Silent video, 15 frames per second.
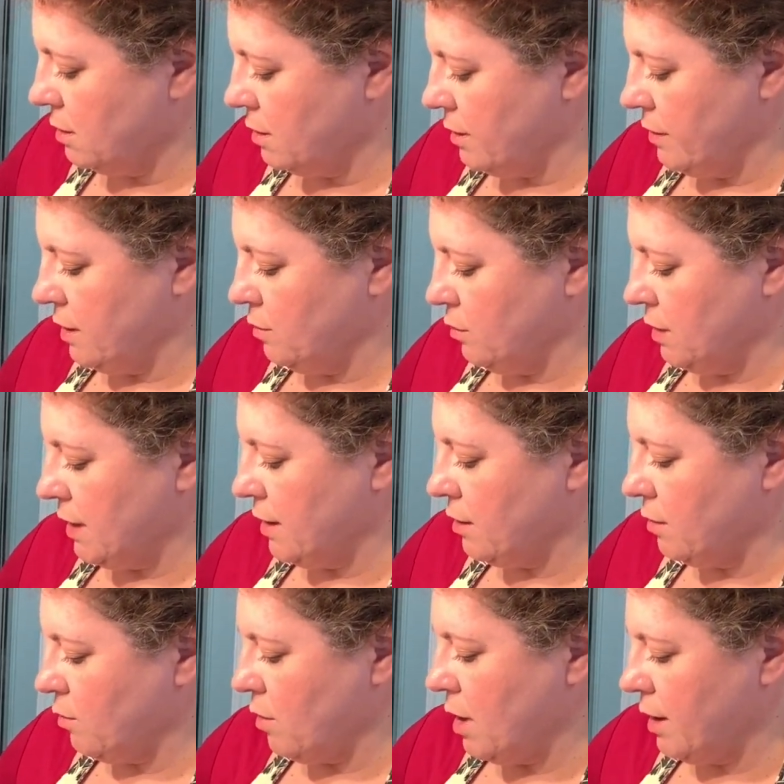and then we'll add our
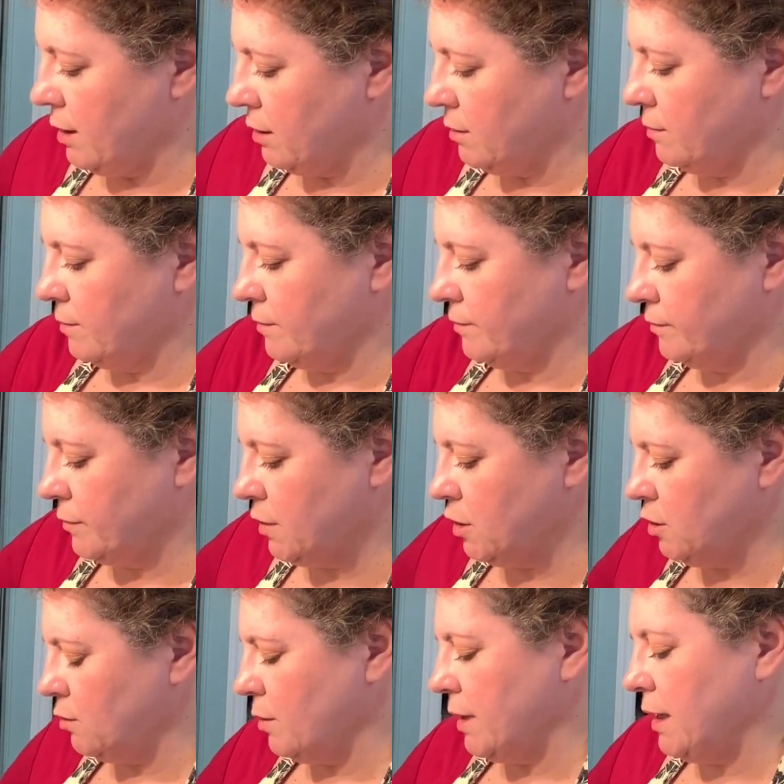wine. You
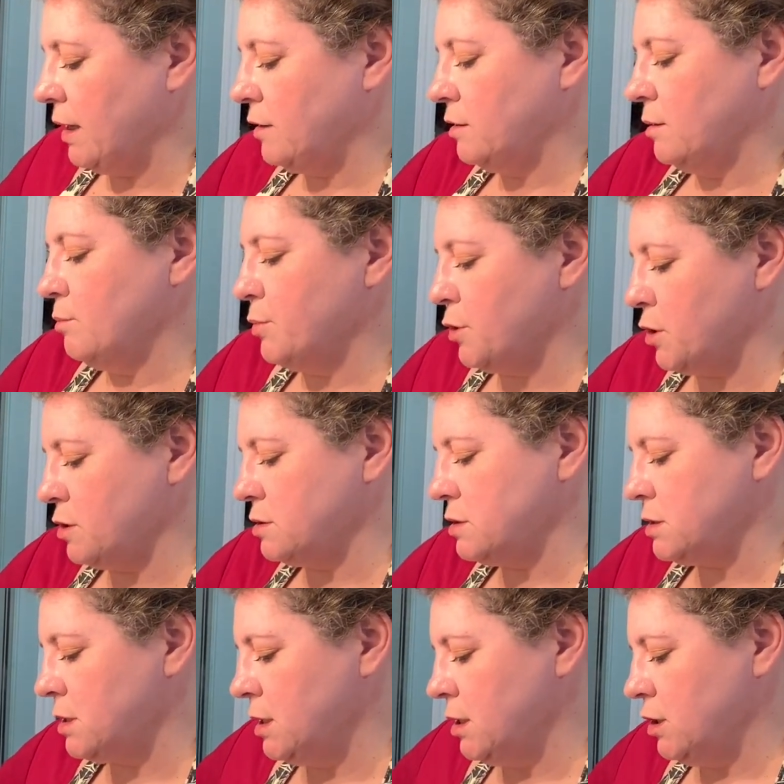don't want anything burned.
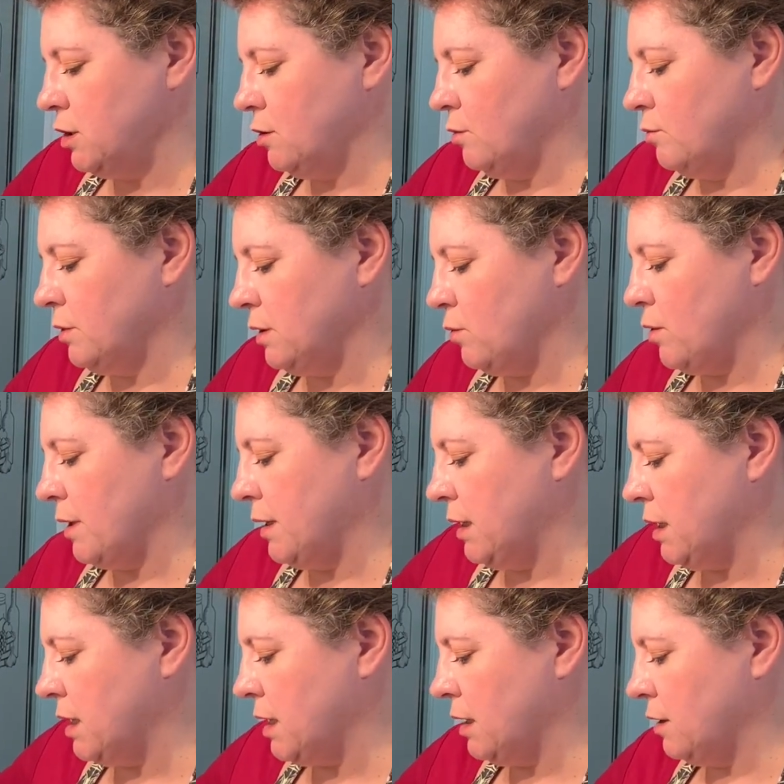You don't really want any
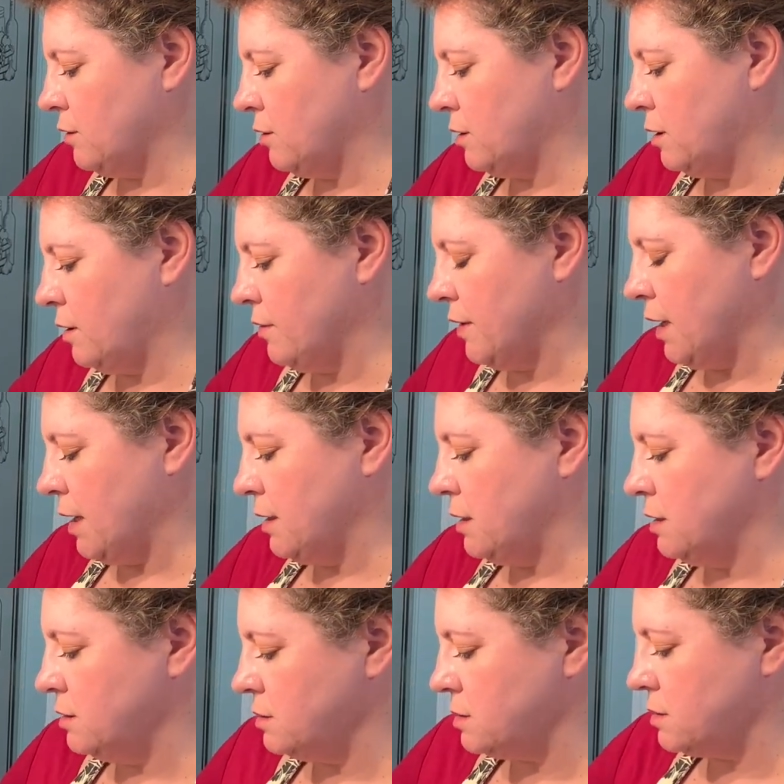color on the
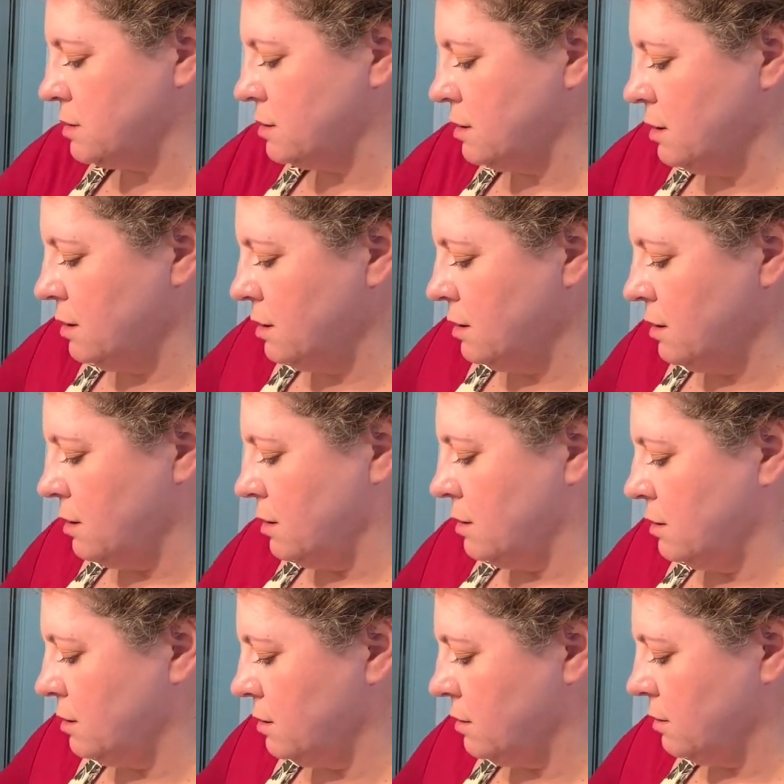onions.
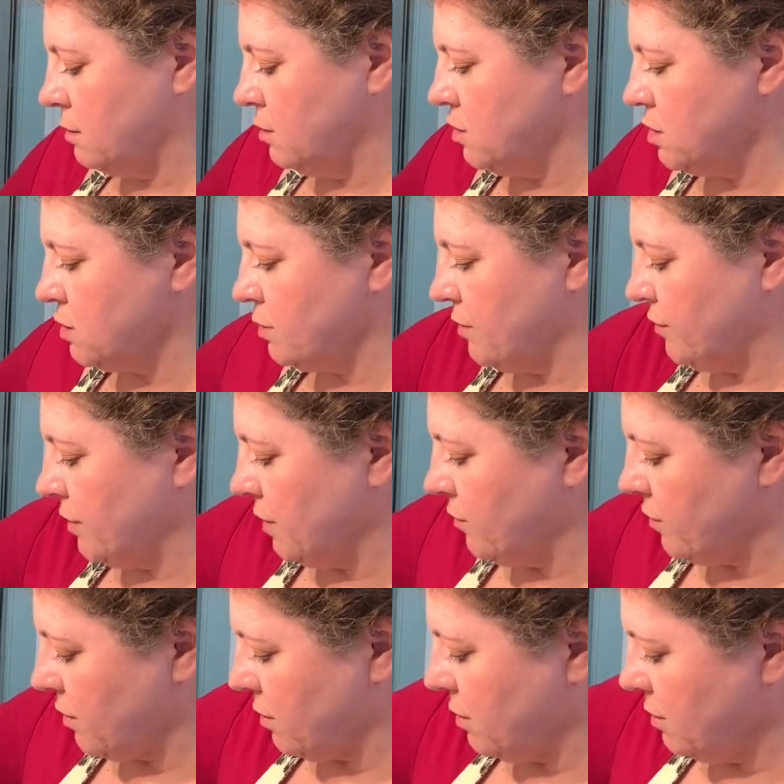You just want
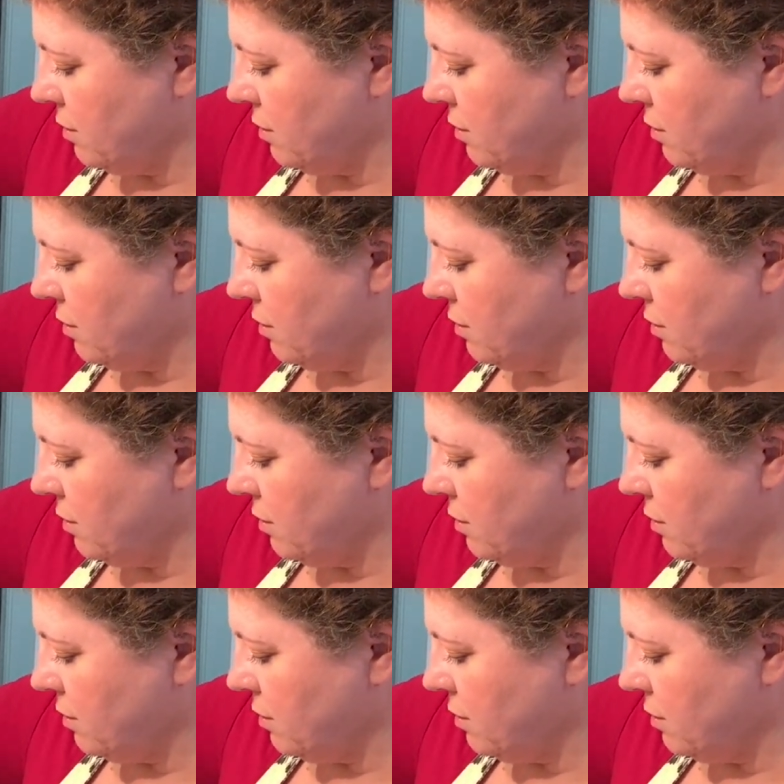flavor.